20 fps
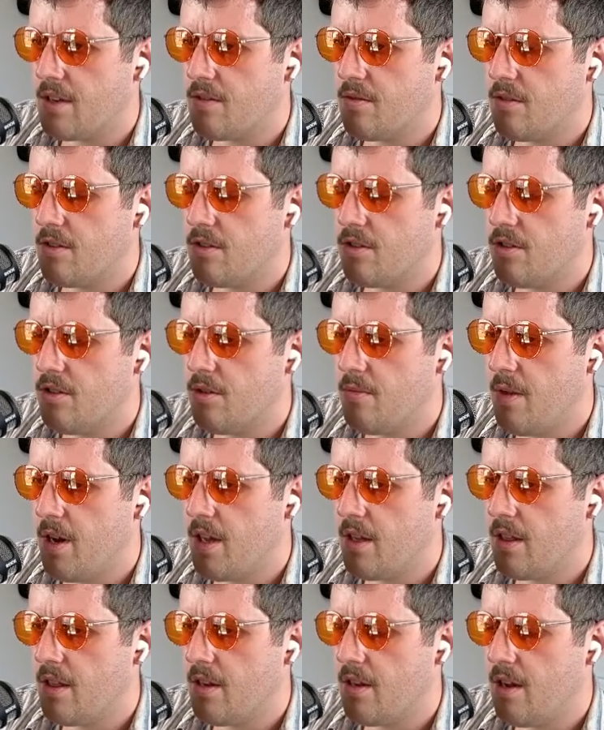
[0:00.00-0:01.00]
under too many
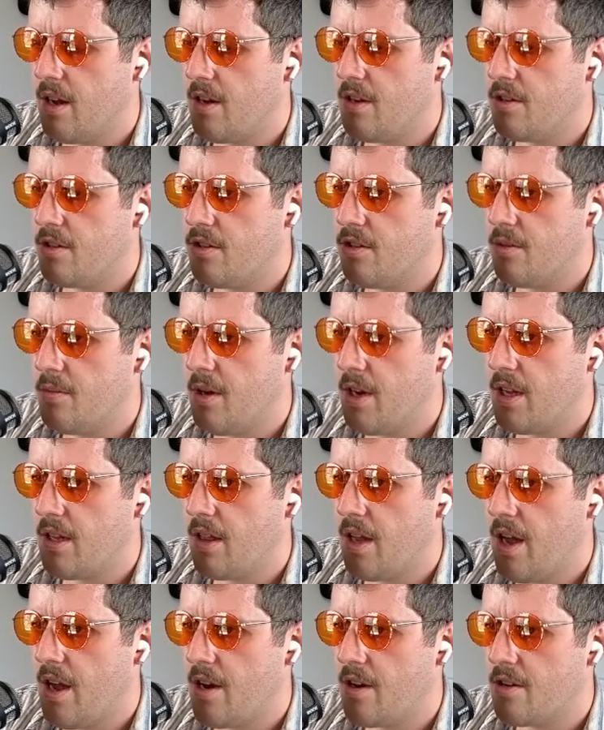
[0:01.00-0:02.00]

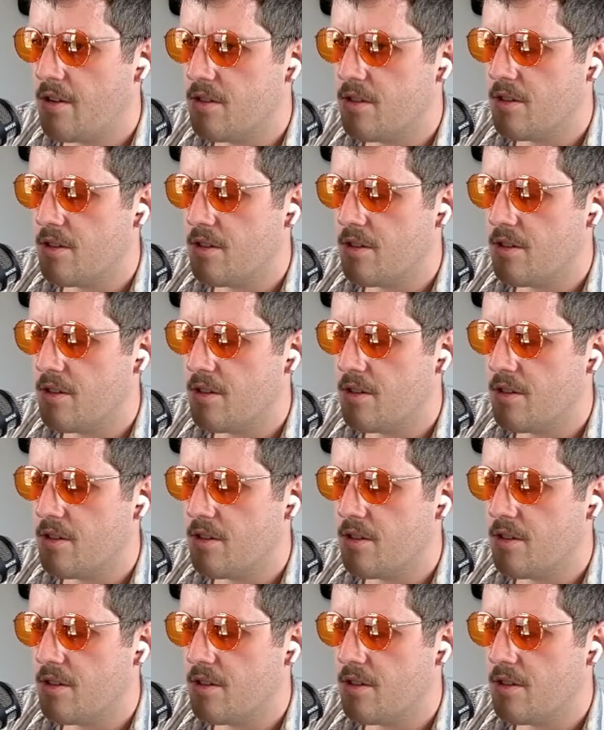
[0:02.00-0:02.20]
layers.